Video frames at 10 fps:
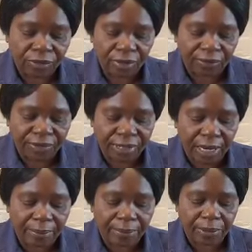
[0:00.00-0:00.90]
12
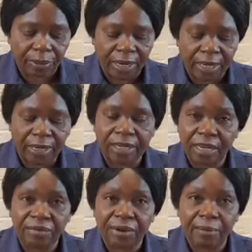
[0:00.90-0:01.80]
tribes were
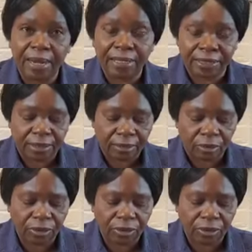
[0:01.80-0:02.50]
the Ephraimites.